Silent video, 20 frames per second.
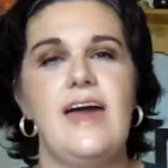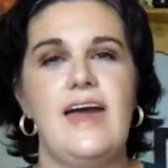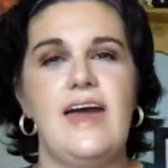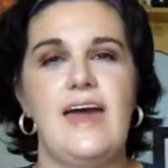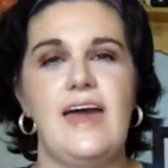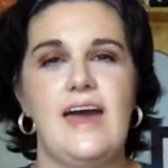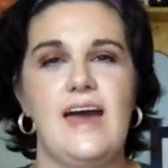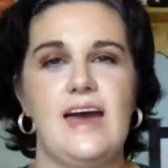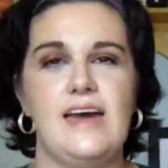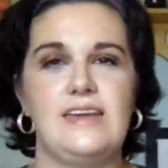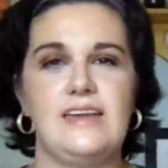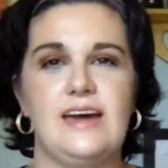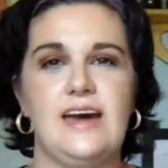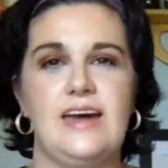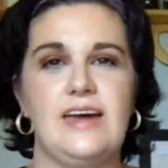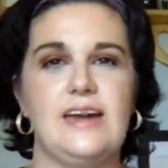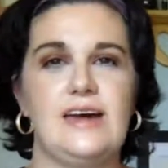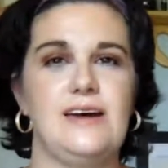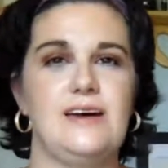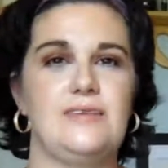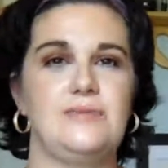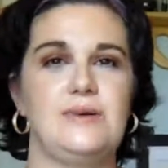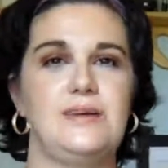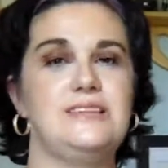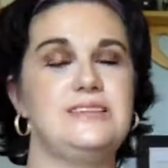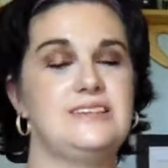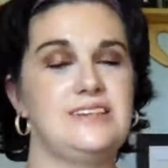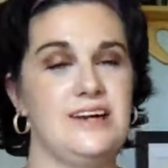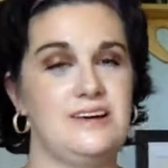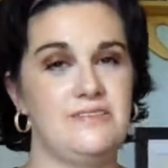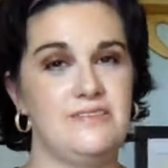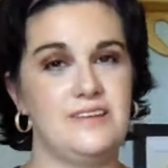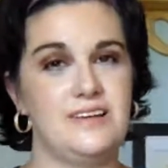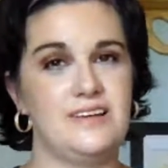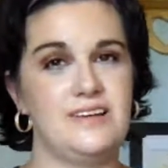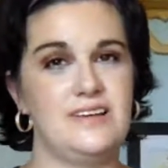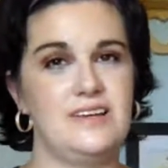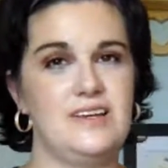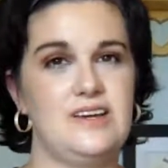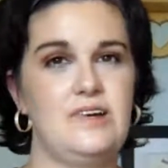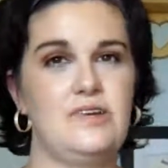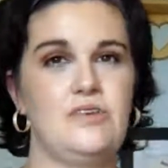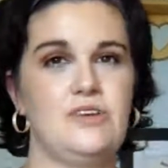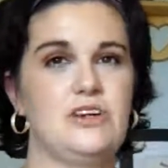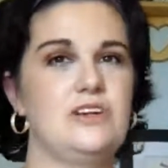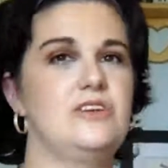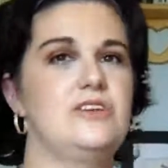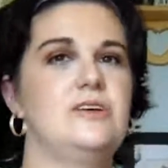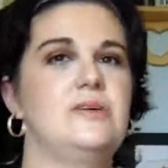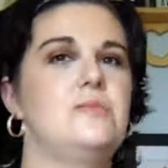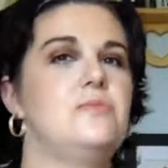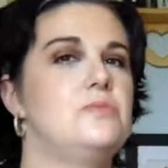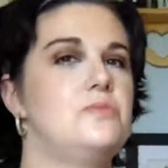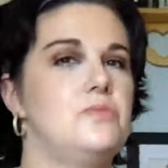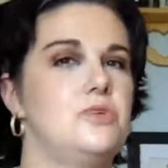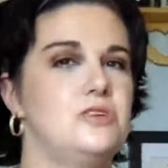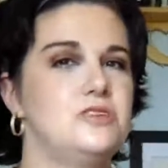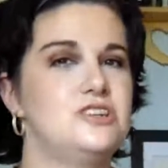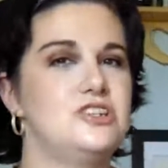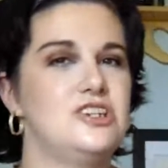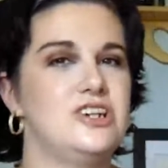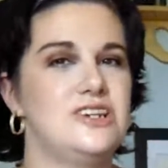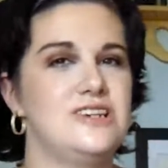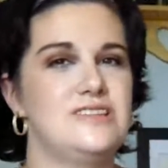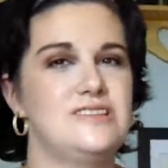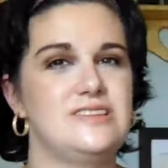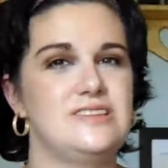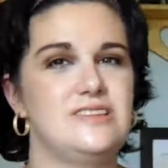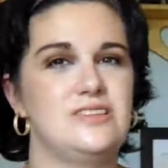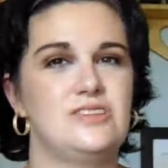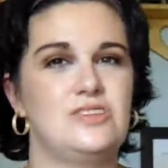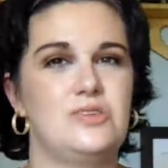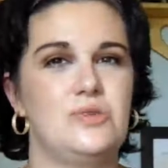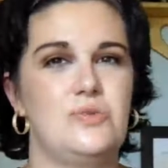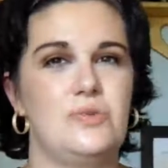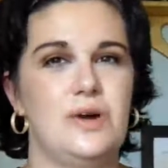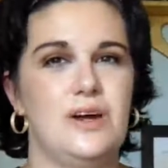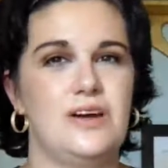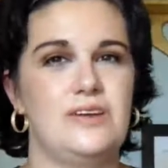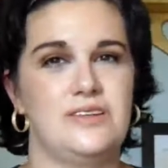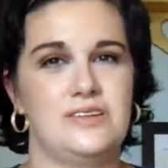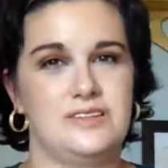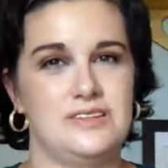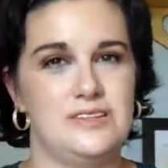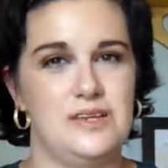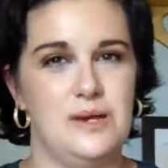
and I am definitely ordering more shades to wear this